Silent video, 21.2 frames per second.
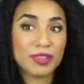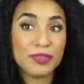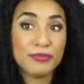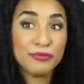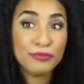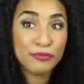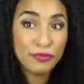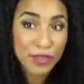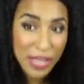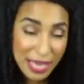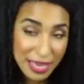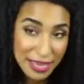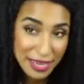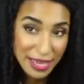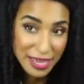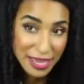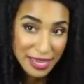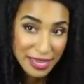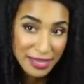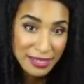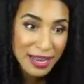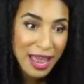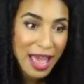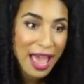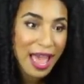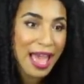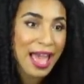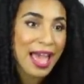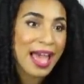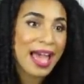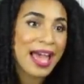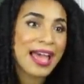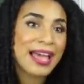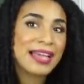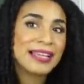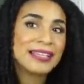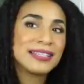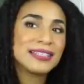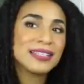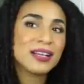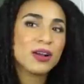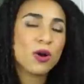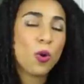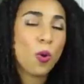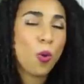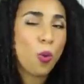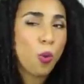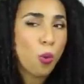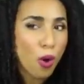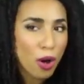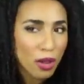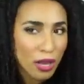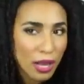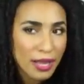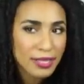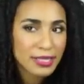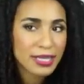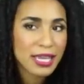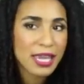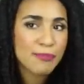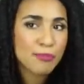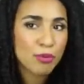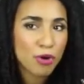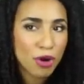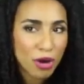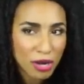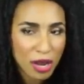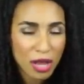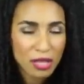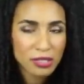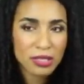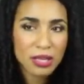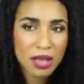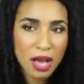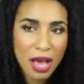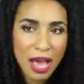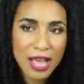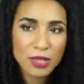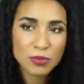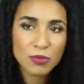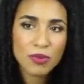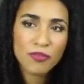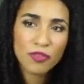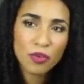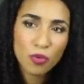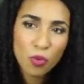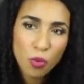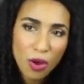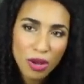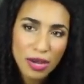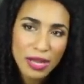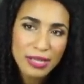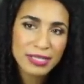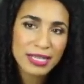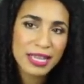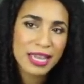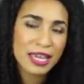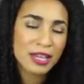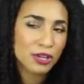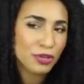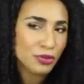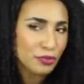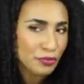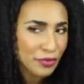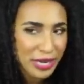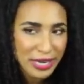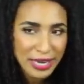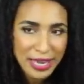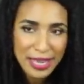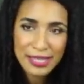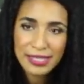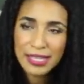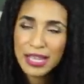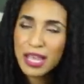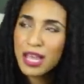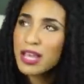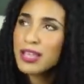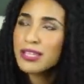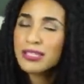vegan and quality products, guys, with quality ingredients.